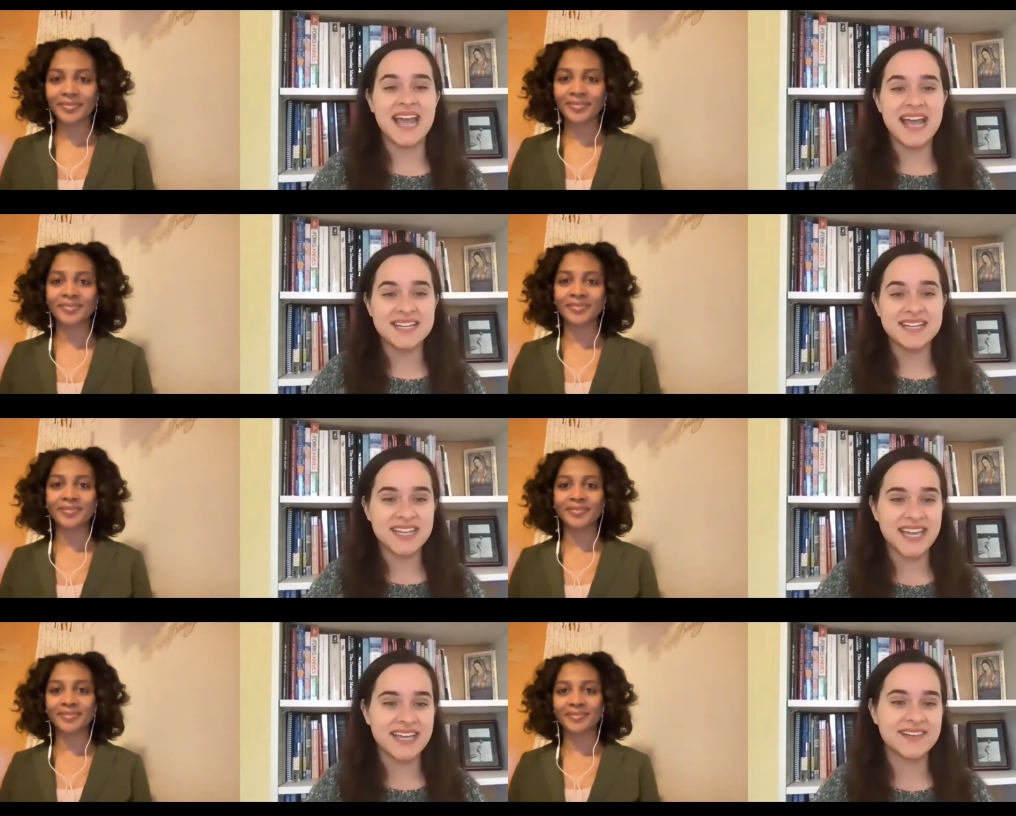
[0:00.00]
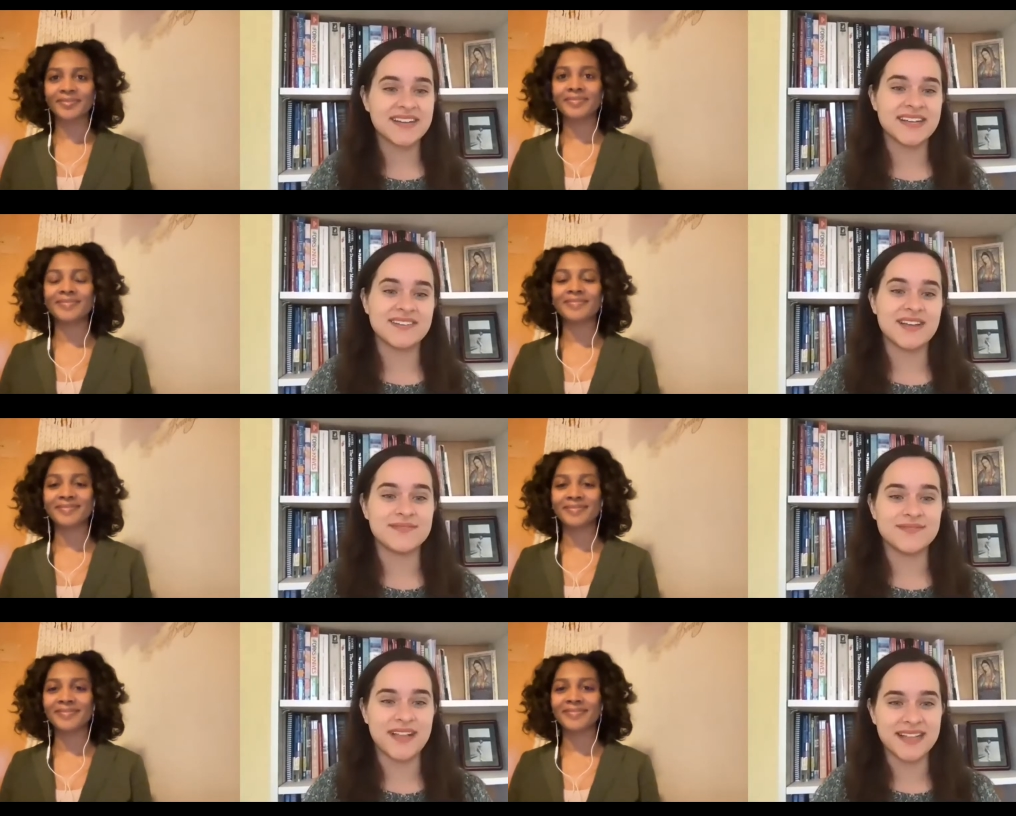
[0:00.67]
Speaker 1: and an
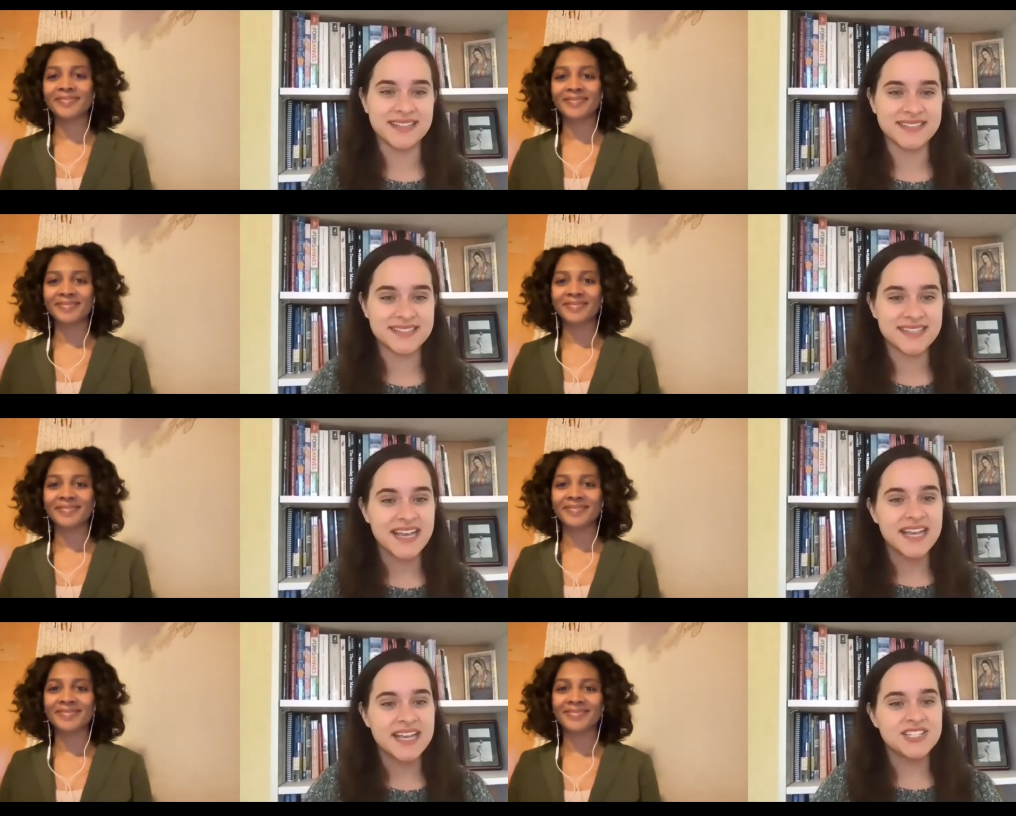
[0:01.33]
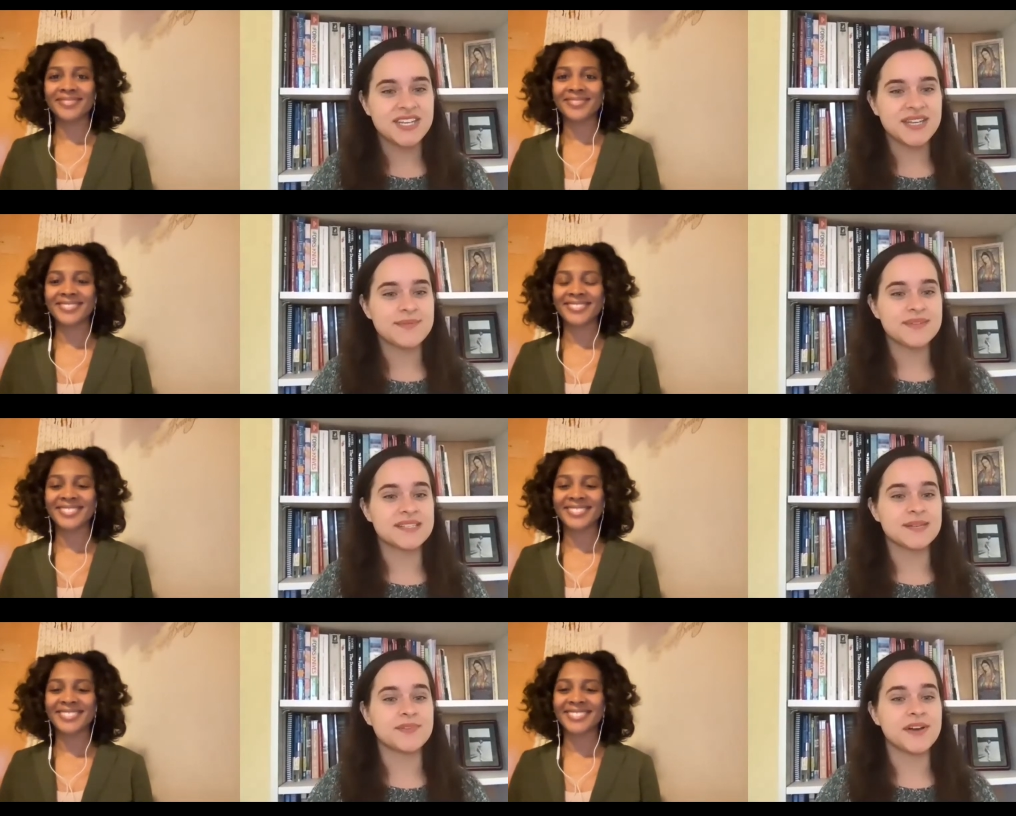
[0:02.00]
educator in nonviolence.
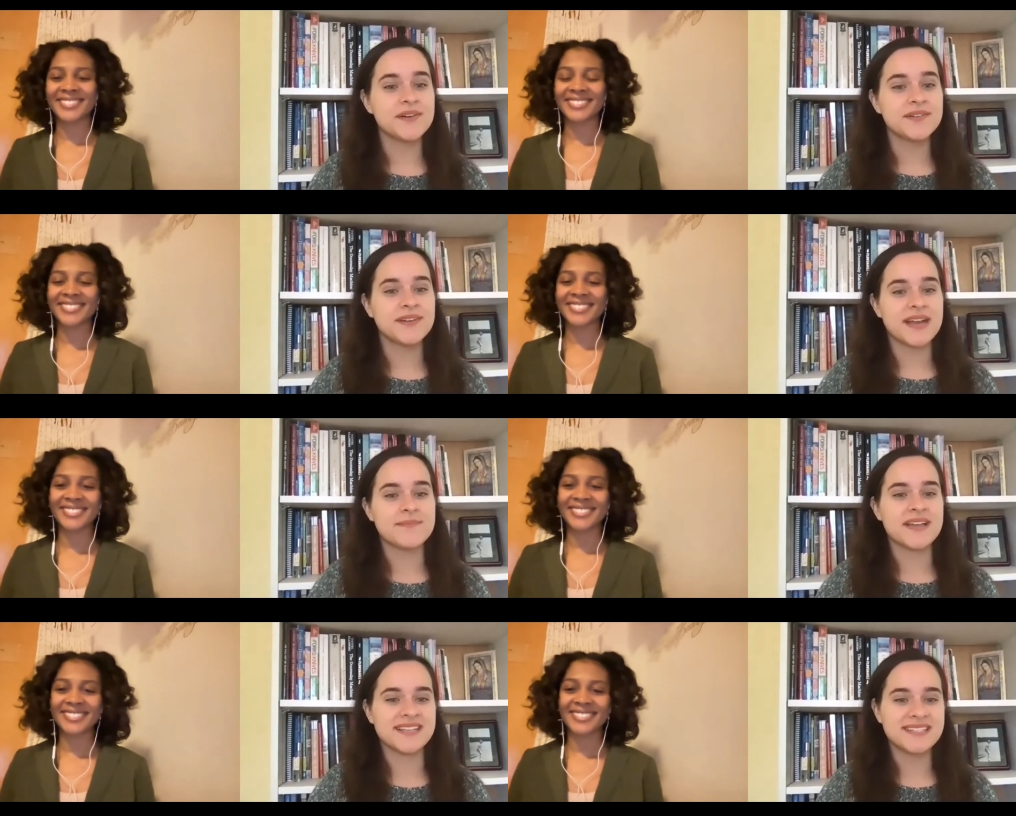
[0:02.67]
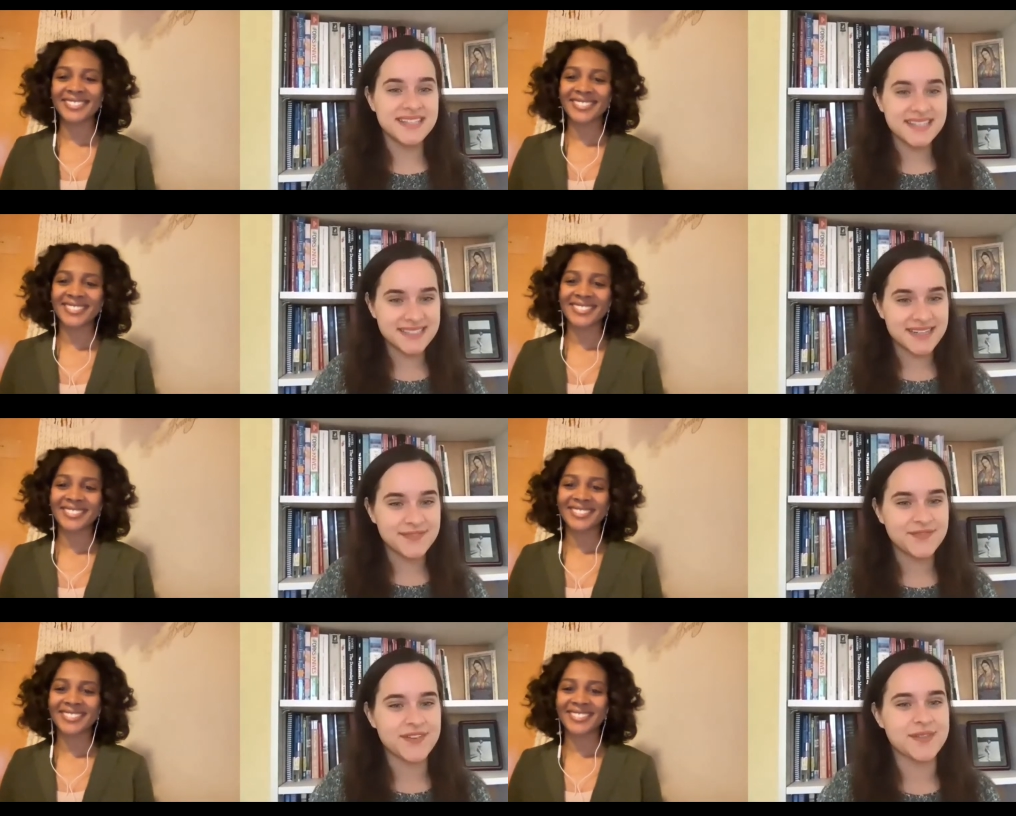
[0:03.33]
She was the program
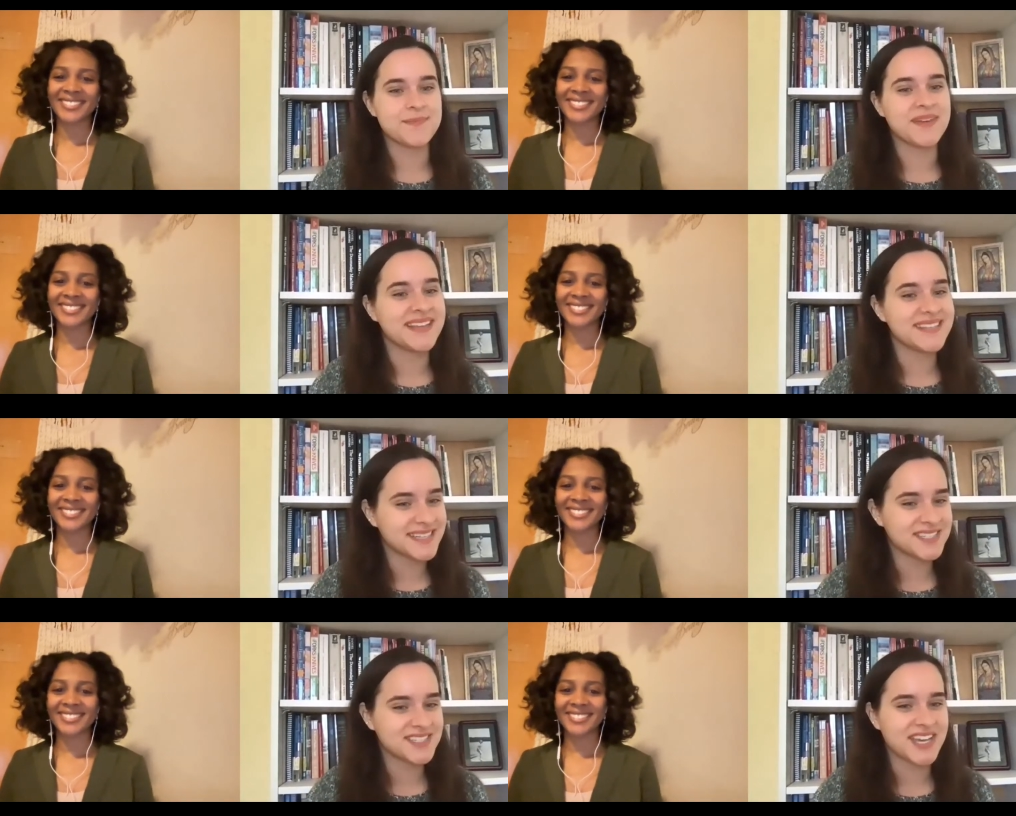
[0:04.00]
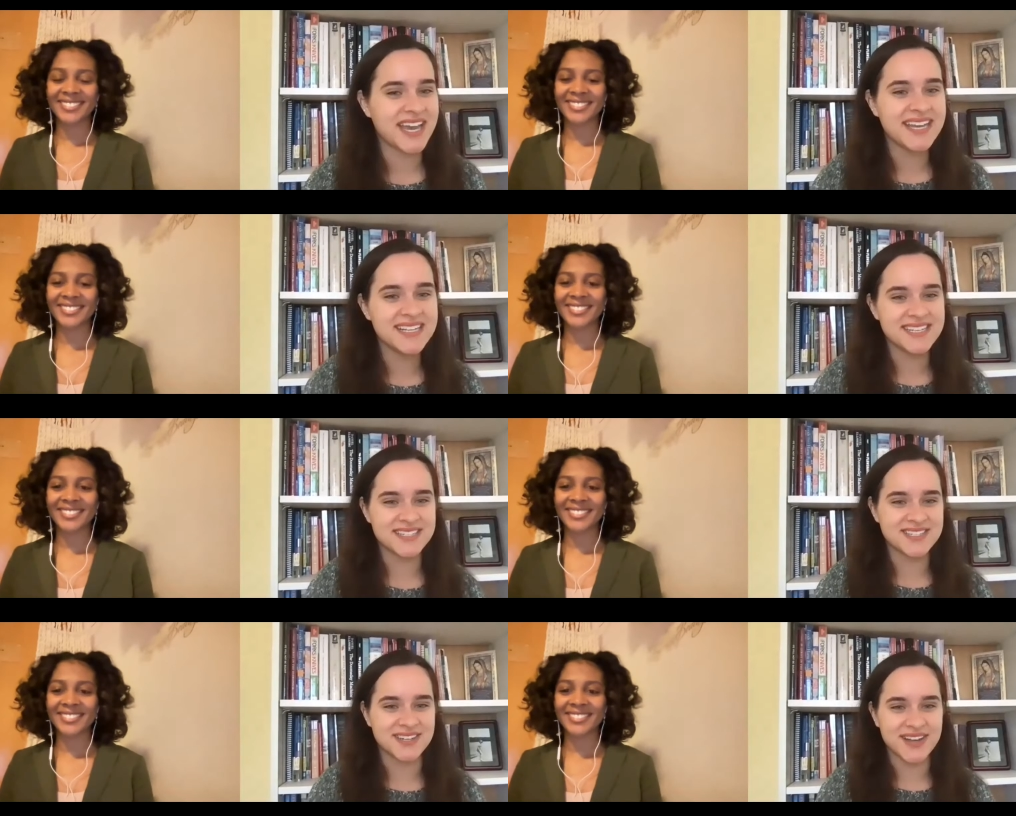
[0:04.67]
assistant for the Peace
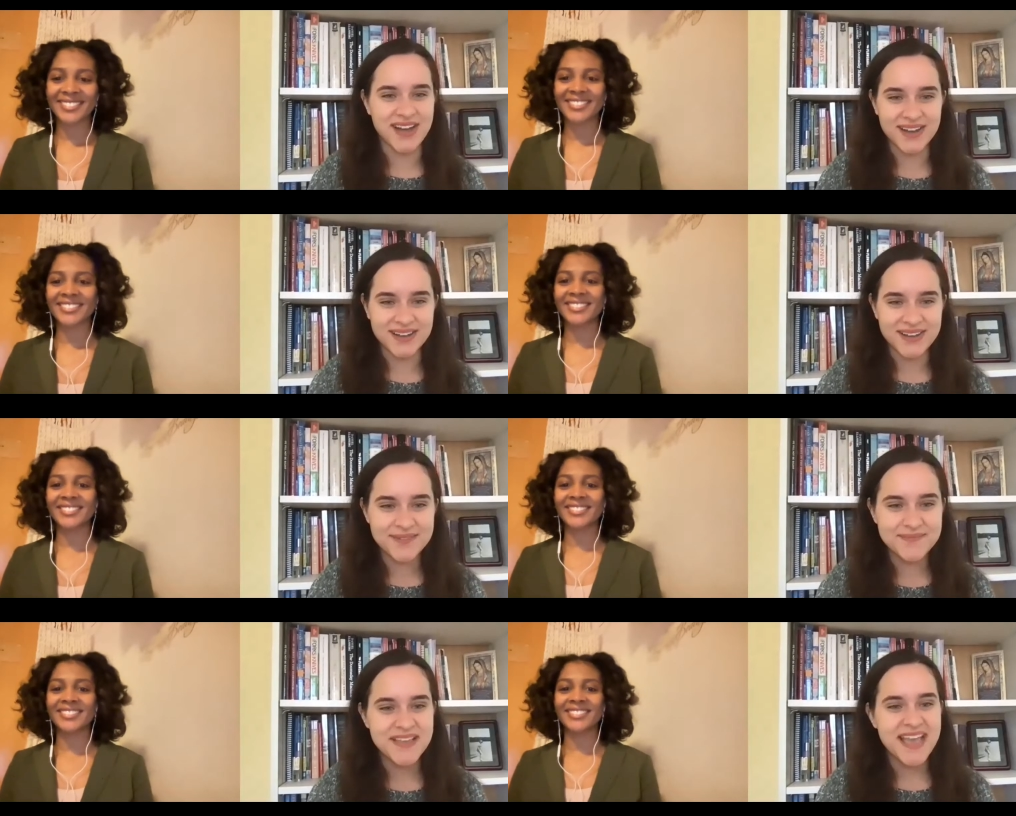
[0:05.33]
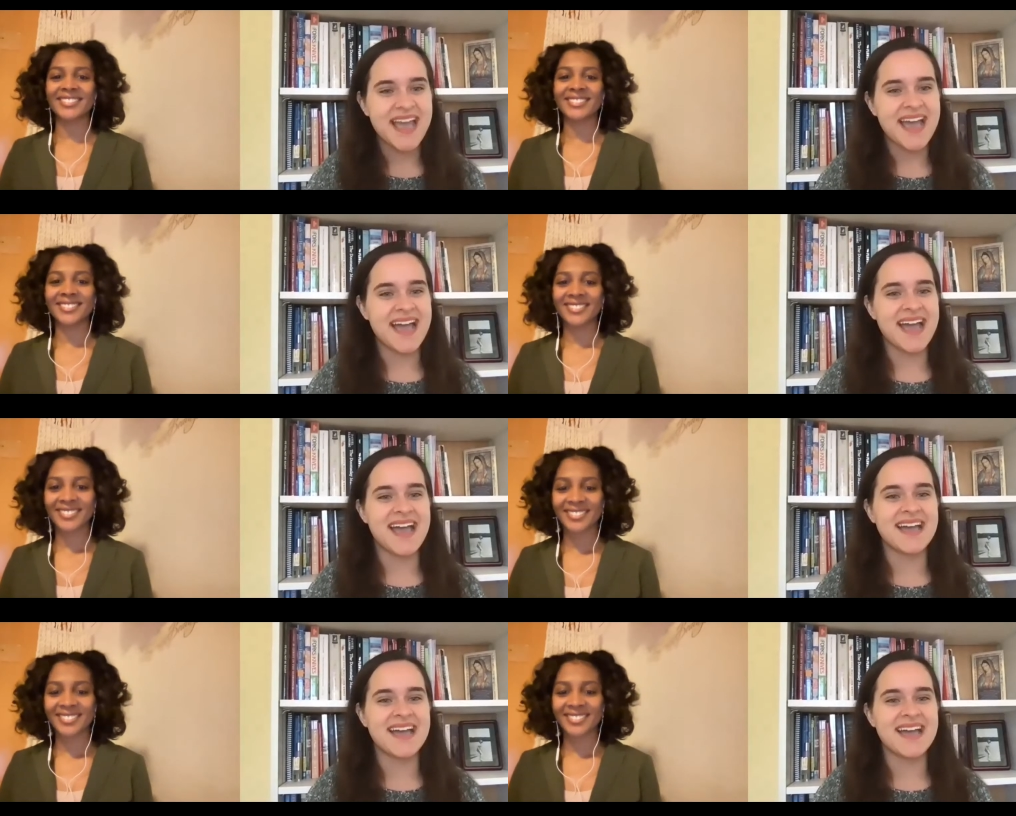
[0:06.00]
Exchange in Chicago,